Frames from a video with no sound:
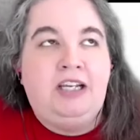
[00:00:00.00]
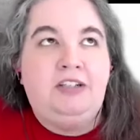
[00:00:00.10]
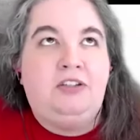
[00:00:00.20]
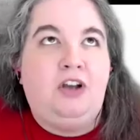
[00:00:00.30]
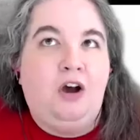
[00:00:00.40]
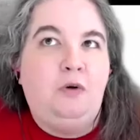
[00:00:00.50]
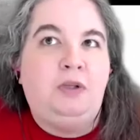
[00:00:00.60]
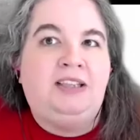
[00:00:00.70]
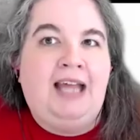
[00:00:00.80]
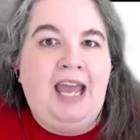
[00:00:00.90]
think is so, so
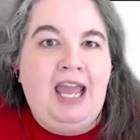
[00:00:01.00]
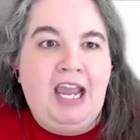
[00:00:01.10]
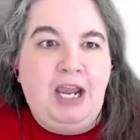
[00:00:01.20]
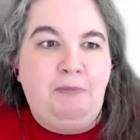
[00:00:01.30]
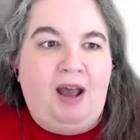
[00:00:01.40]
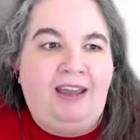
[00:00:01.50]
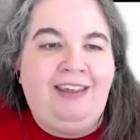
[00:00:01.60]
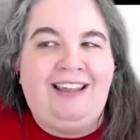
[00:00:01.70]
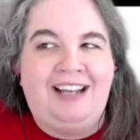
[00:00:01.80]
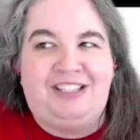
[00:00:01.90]
no. lame. I
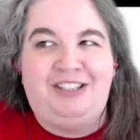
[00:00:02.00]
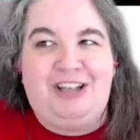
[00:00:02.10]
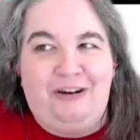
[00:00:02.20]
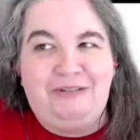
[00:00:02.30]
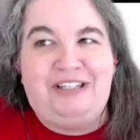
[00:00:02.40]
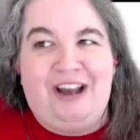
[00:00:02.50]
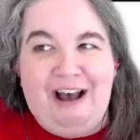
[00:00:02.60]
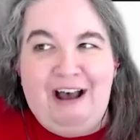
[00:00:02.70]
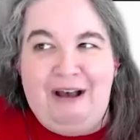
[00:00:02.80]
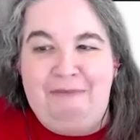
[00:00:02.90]
think that's so
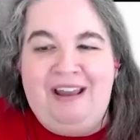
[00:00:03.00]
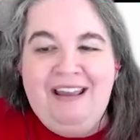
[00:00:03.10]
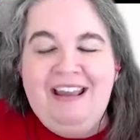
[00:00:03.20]
dumb. It